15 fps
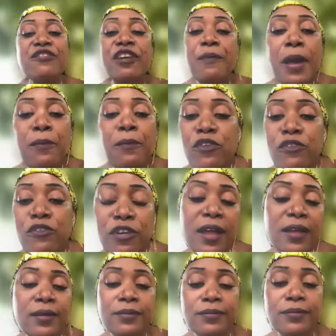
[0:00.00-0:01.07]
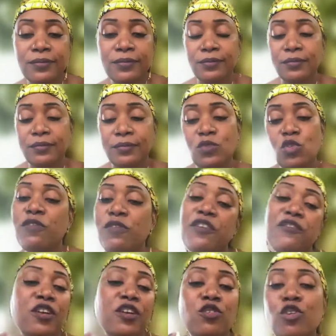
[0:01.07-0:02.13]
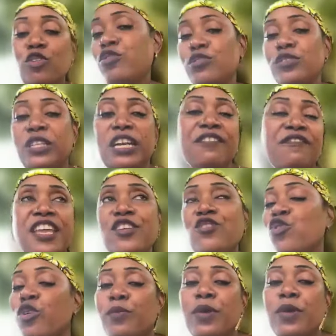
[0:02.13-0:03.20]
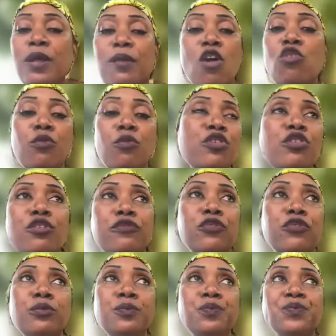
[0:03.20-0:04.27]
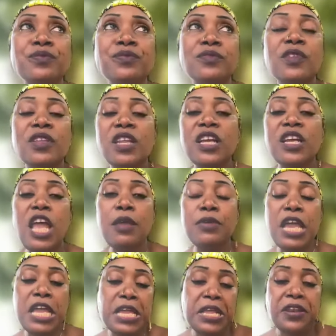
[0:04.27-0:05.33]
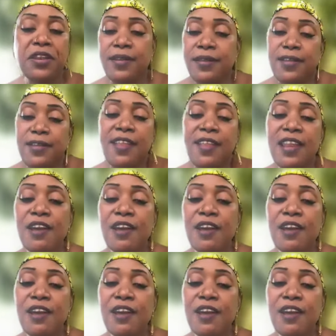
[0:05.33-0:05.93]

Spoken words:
tell them, look, it's a cloudy day today, but it's not going to rain. We will do our work as we normally do.